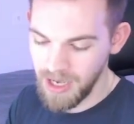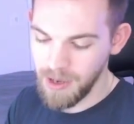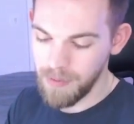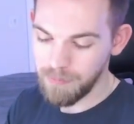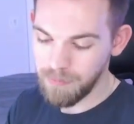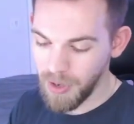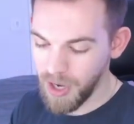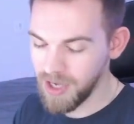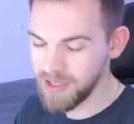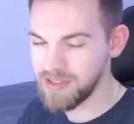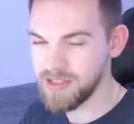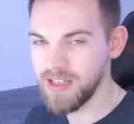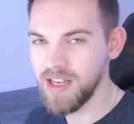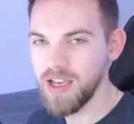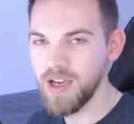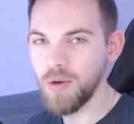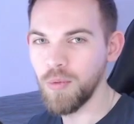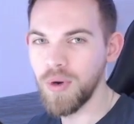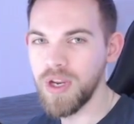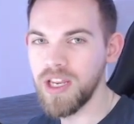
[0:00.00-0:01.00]
but
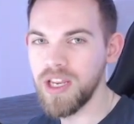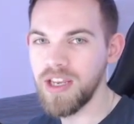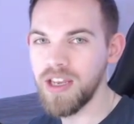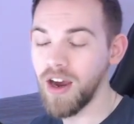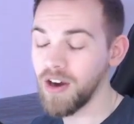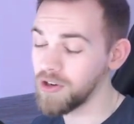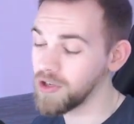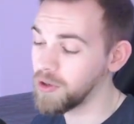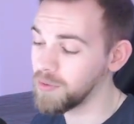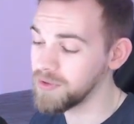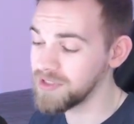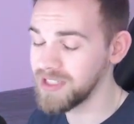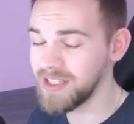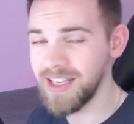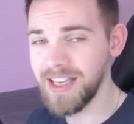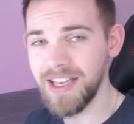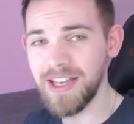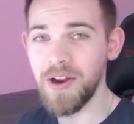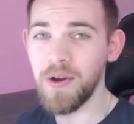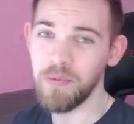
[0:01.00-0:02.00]
we are going to
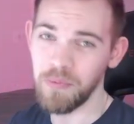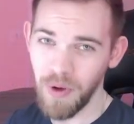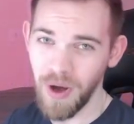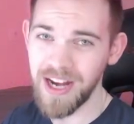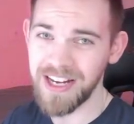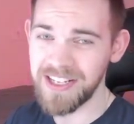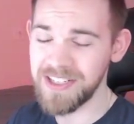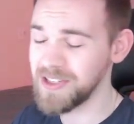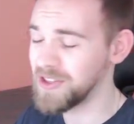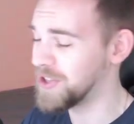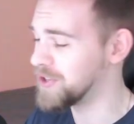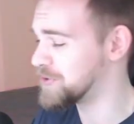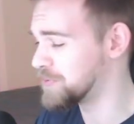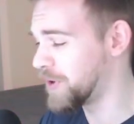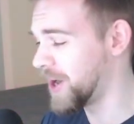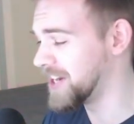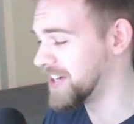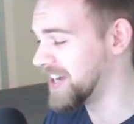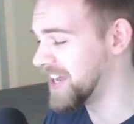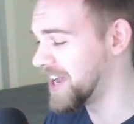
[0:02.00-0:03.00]
get right into this
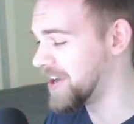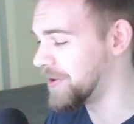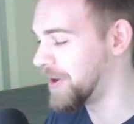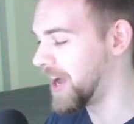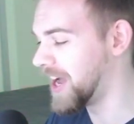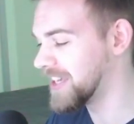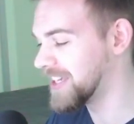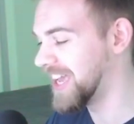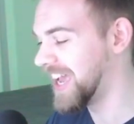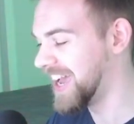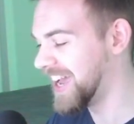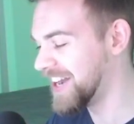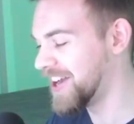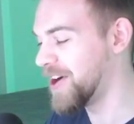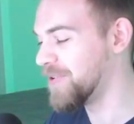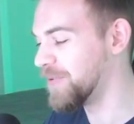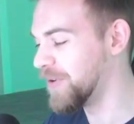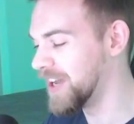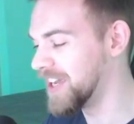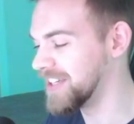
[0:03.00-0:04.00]
right now. I
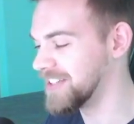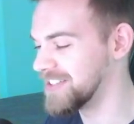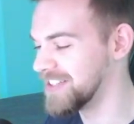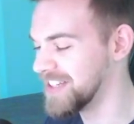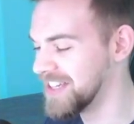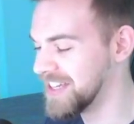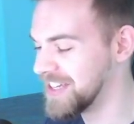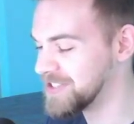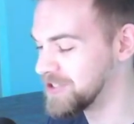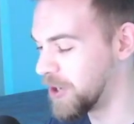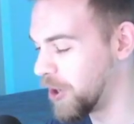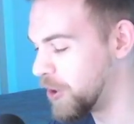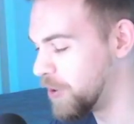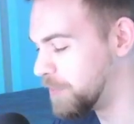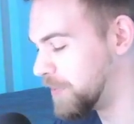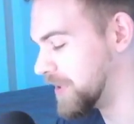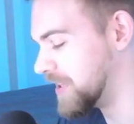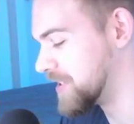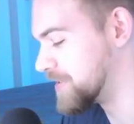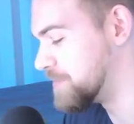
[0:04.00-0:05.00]
cannot wait to
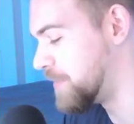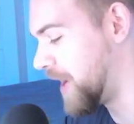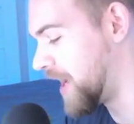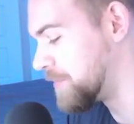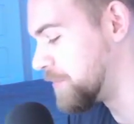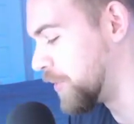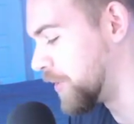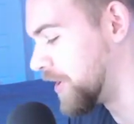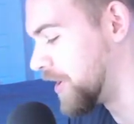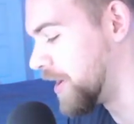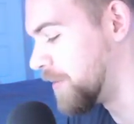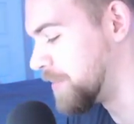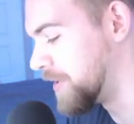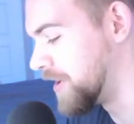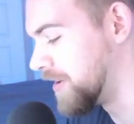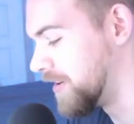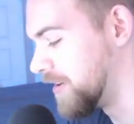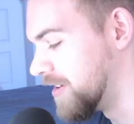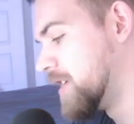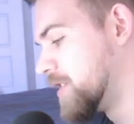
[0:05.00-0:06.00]
open this bad boy up
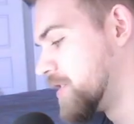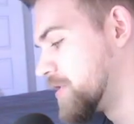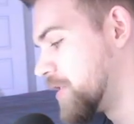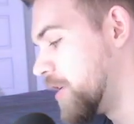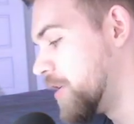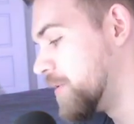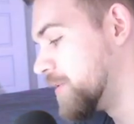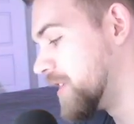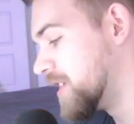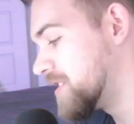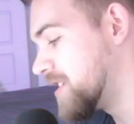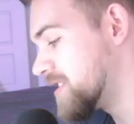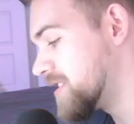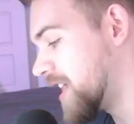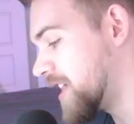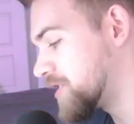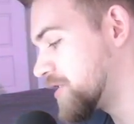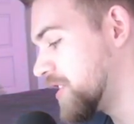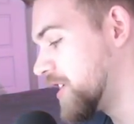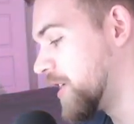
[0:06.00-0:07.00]
here. So this is
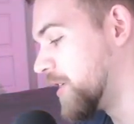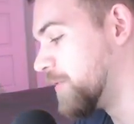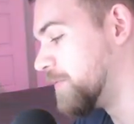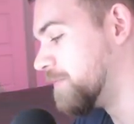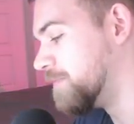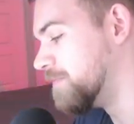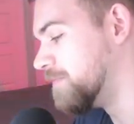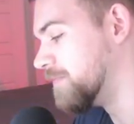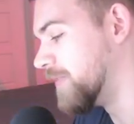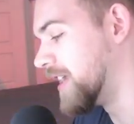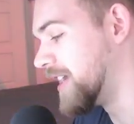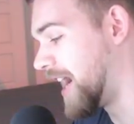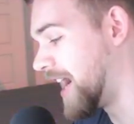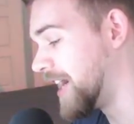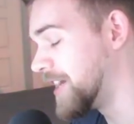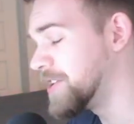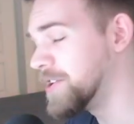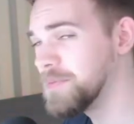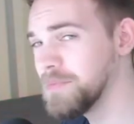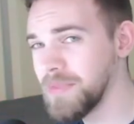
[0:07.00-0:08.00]
actually an
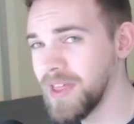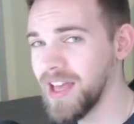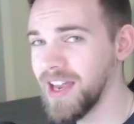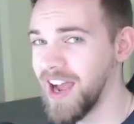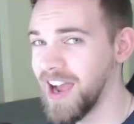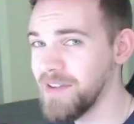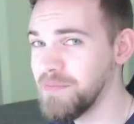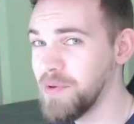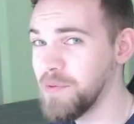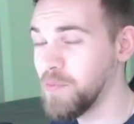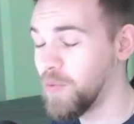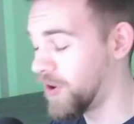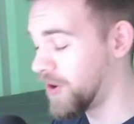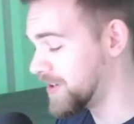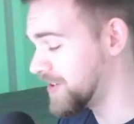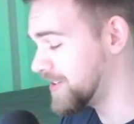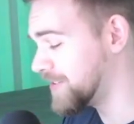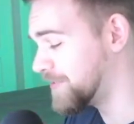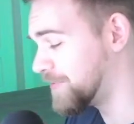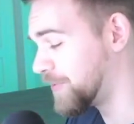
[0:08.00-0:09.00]
item that I've been
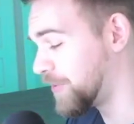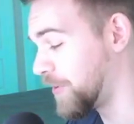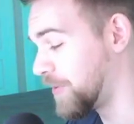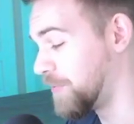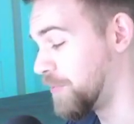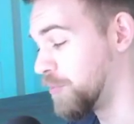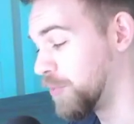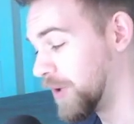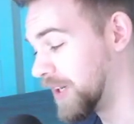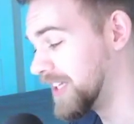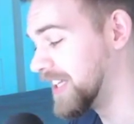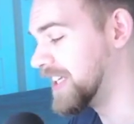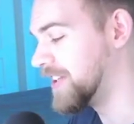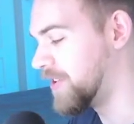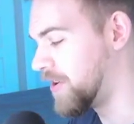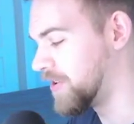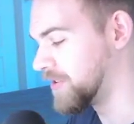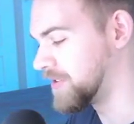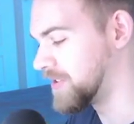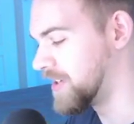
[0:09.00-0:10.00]
wanting for a really
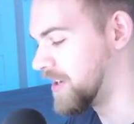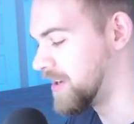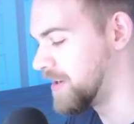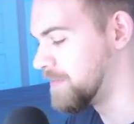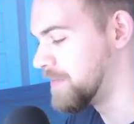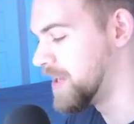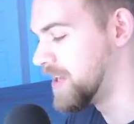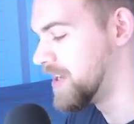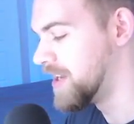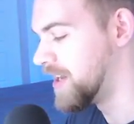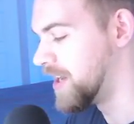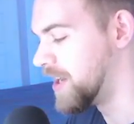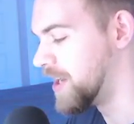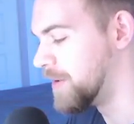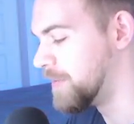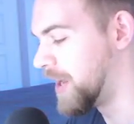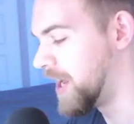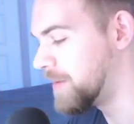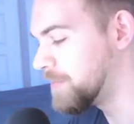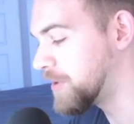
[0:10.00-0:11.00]
long time.
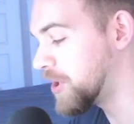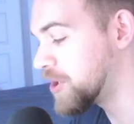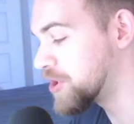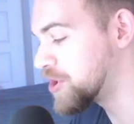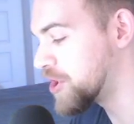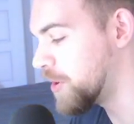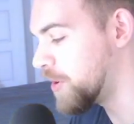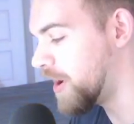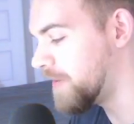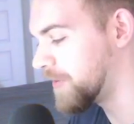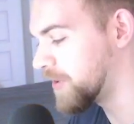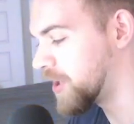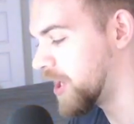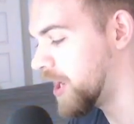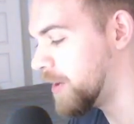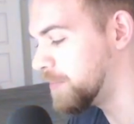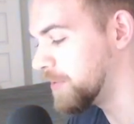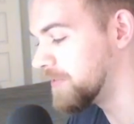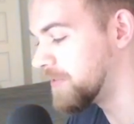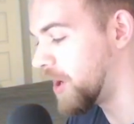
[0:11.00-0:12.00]
And I'm going to show off a
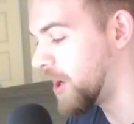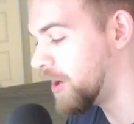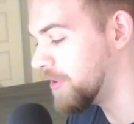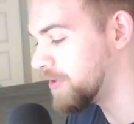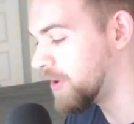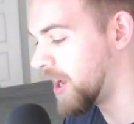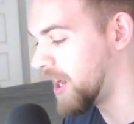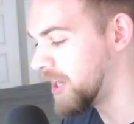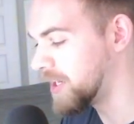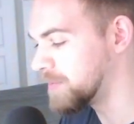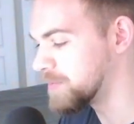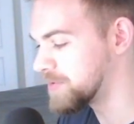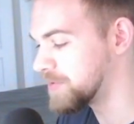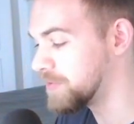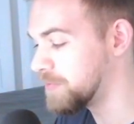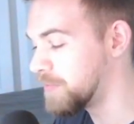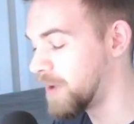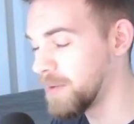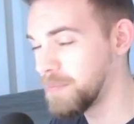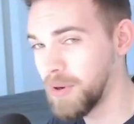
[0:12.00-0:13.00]
couple of other items
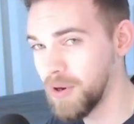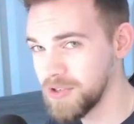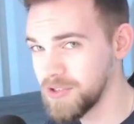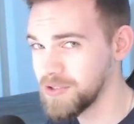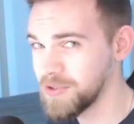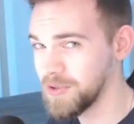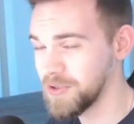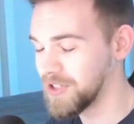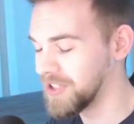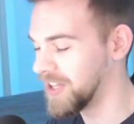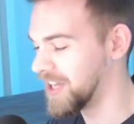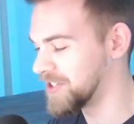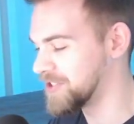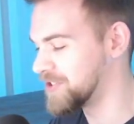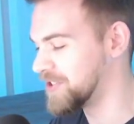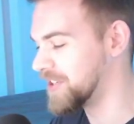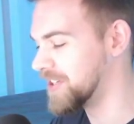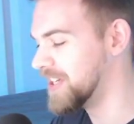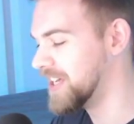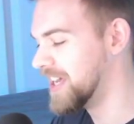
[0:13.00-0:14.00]
from my personal
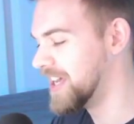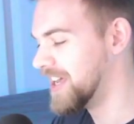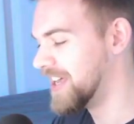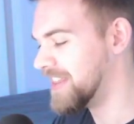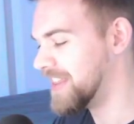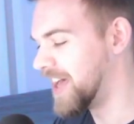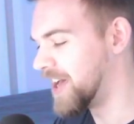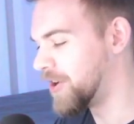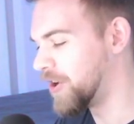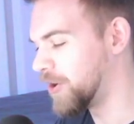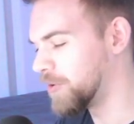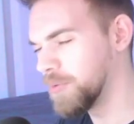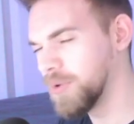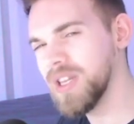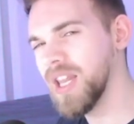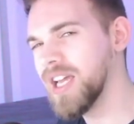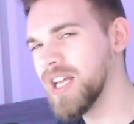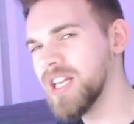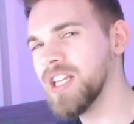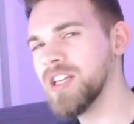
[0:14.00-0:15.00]
collection that are
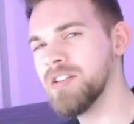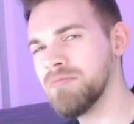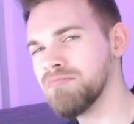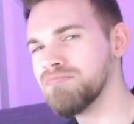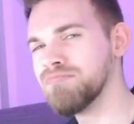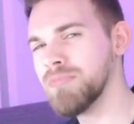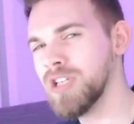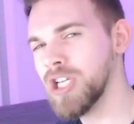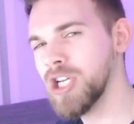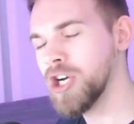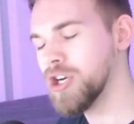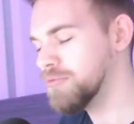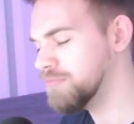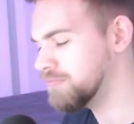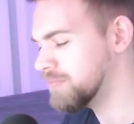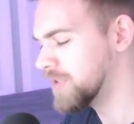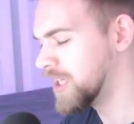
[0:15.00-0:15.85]
related, you know.